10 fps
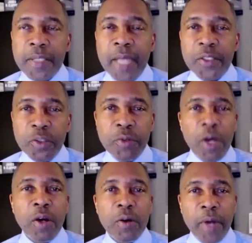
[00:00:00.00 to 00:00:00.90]
as you
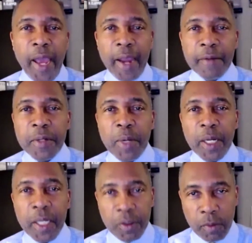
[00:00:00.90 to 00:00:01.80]
know,
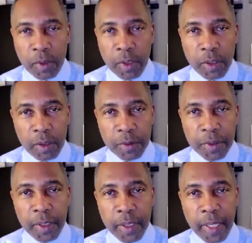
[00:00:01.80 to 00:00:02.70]
everybody in the world,
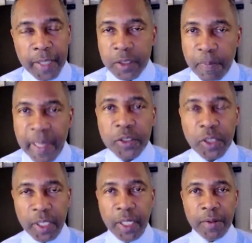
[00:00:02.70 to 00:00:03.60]

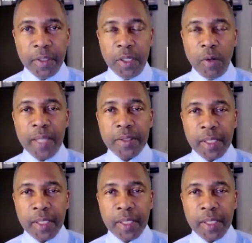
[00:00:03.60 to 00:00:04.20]
especially here in the U.S.